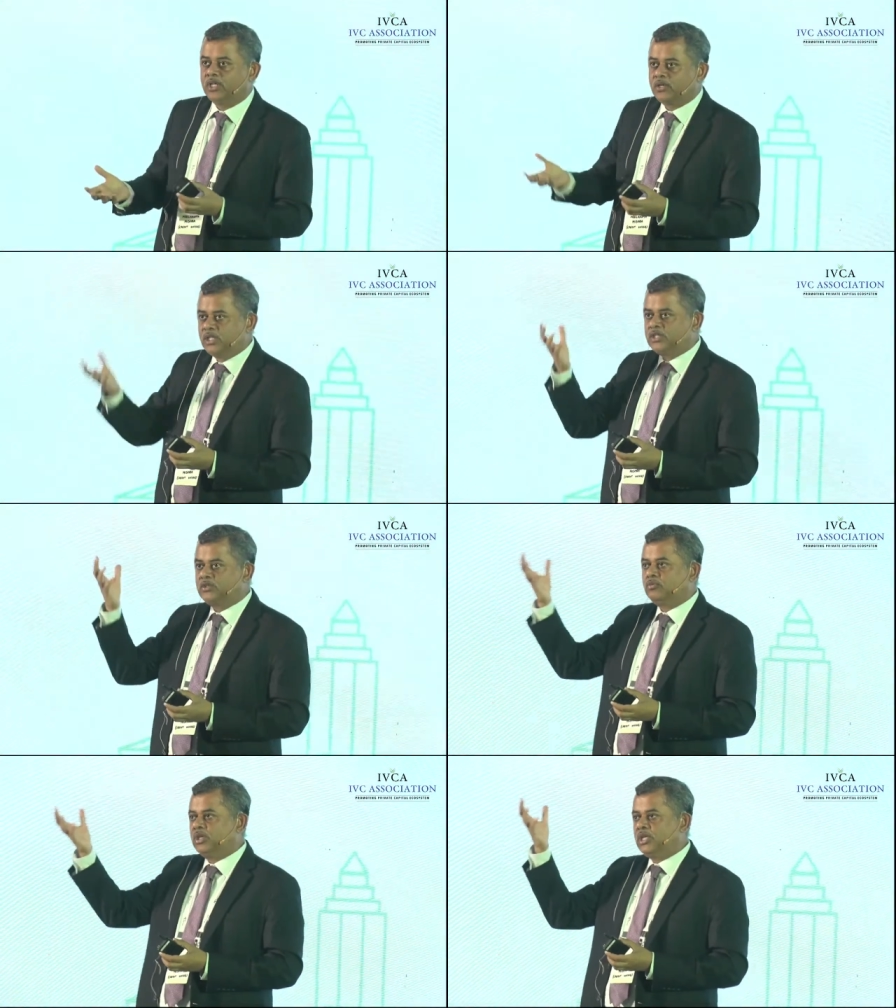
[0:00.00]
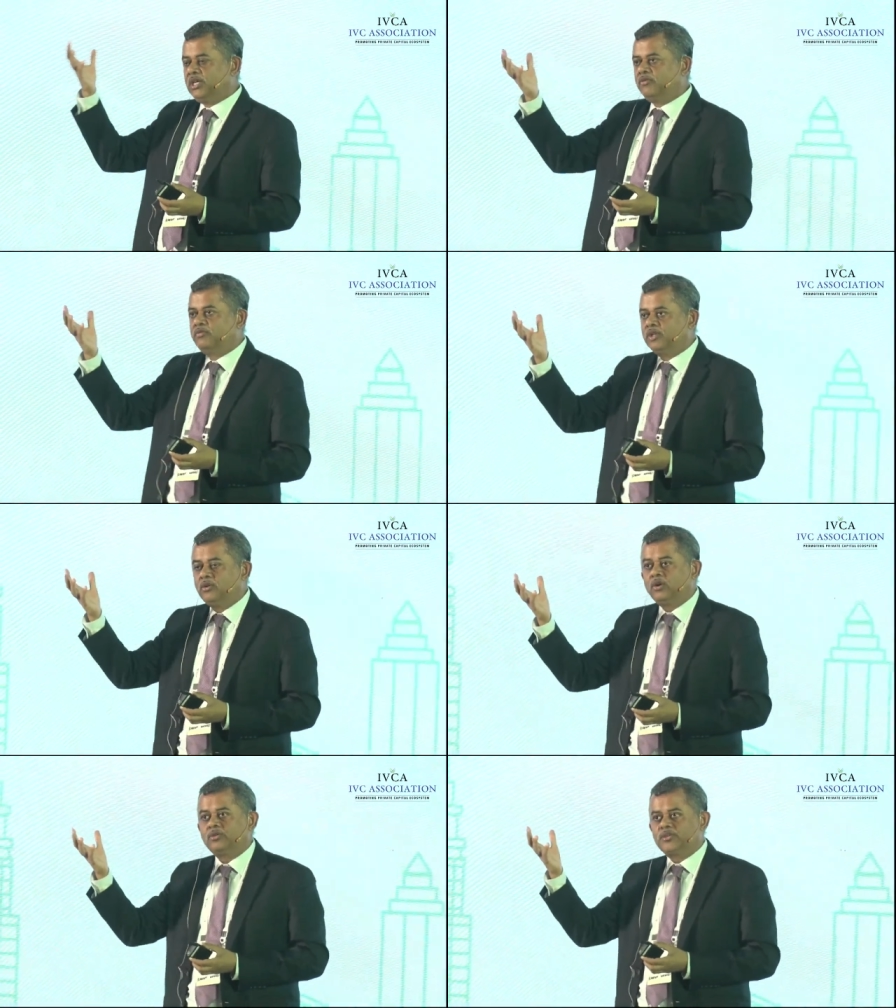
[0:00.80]
So it is not surprising
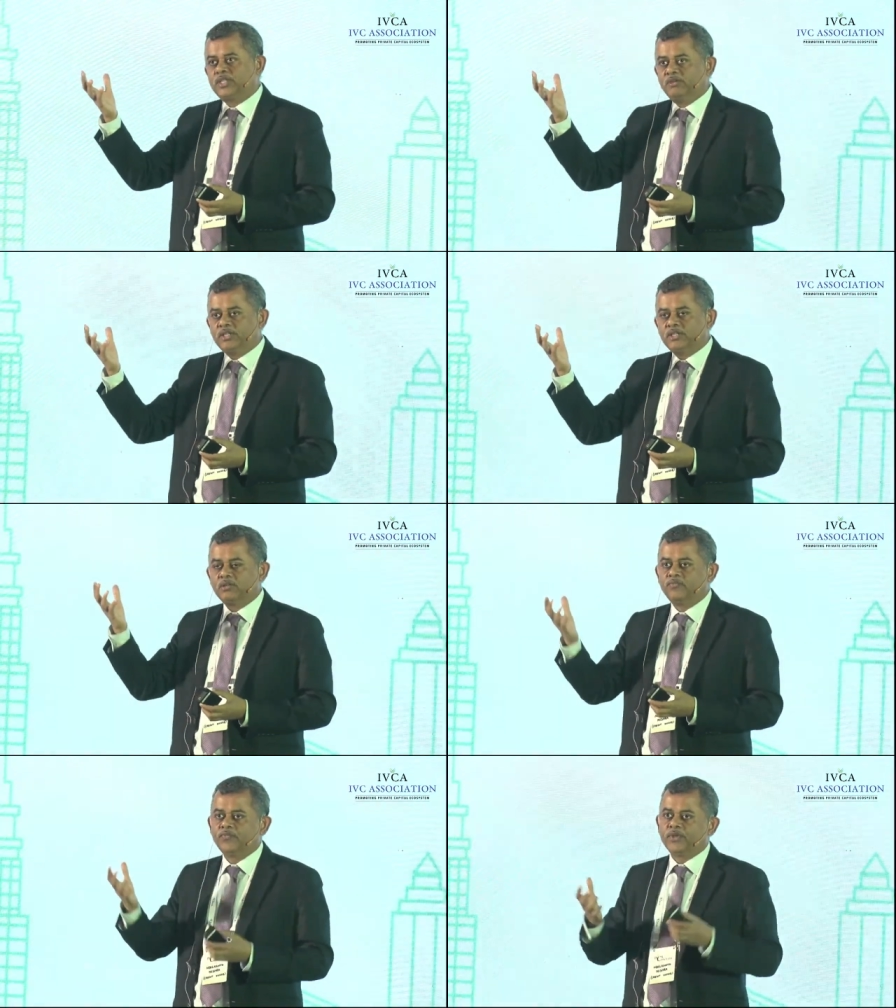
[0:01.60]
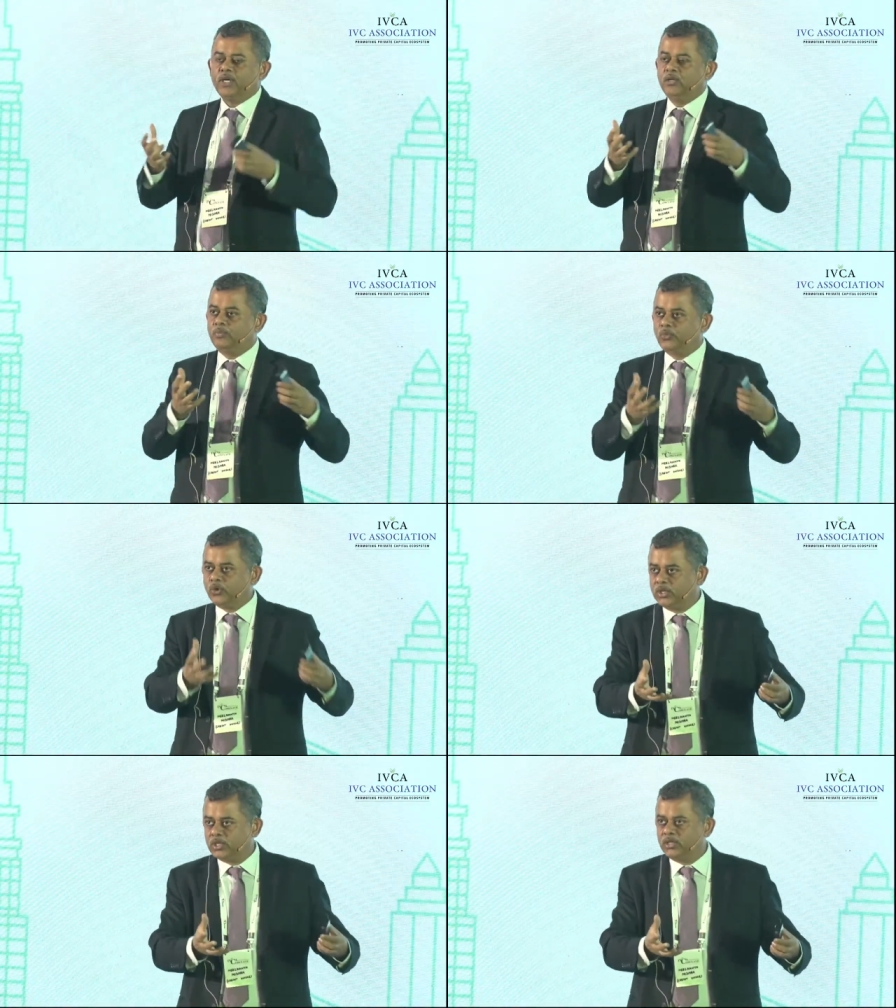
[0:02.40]
that when the economy opened
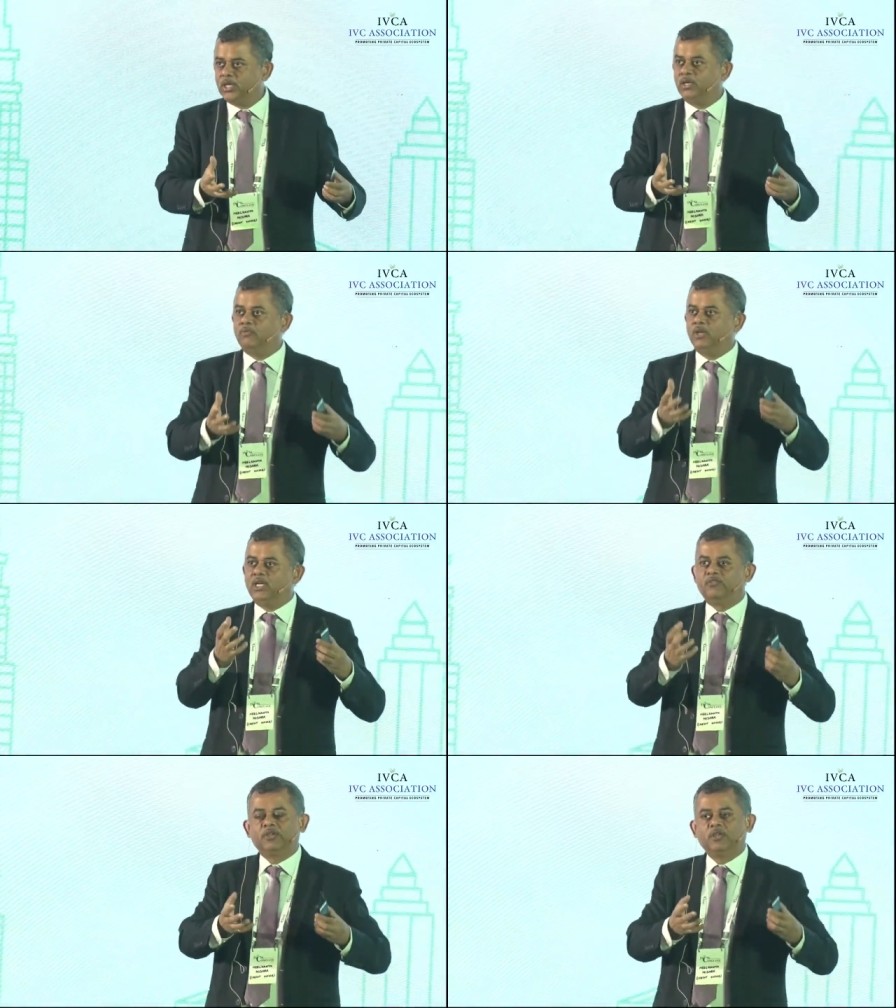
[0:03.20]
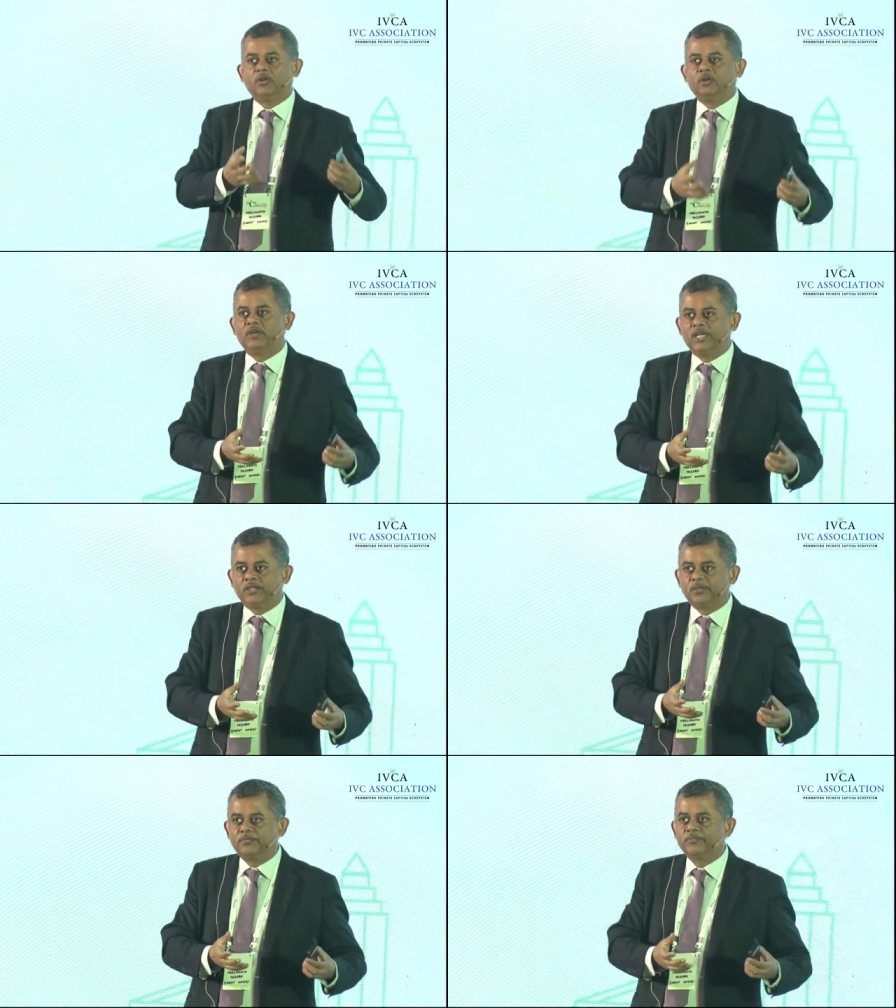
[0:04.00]
up, the rich were left with a
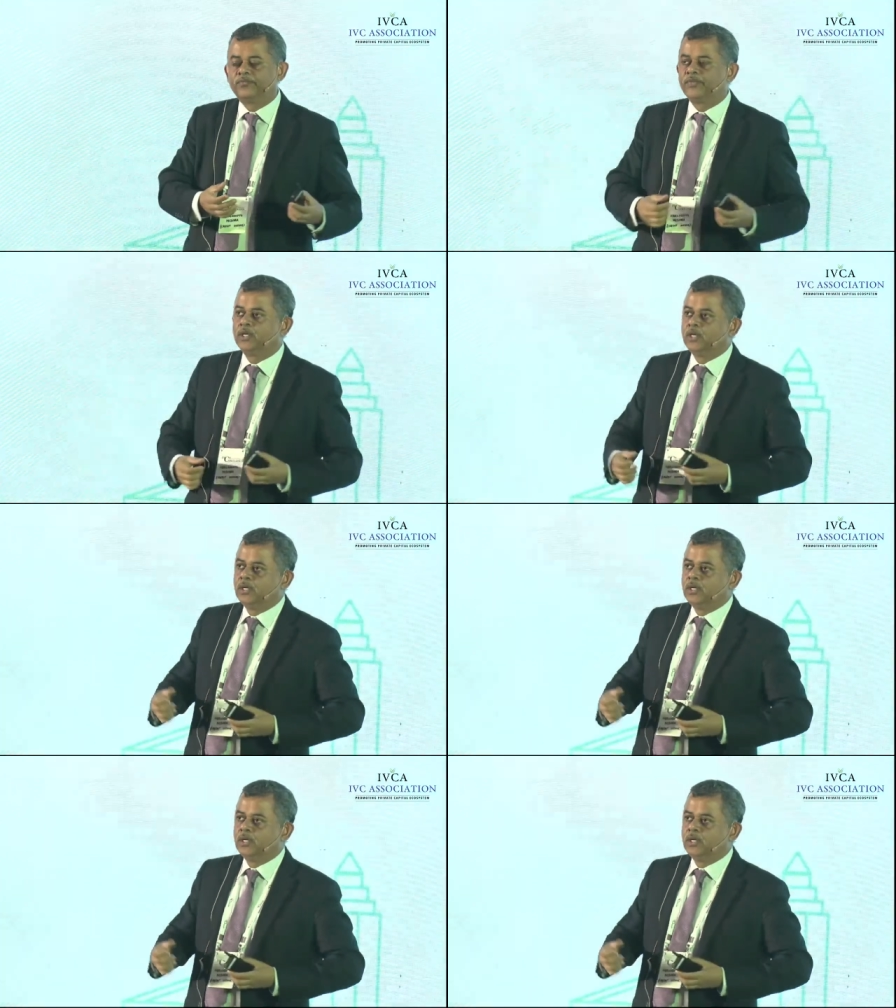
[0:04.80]
lot of savings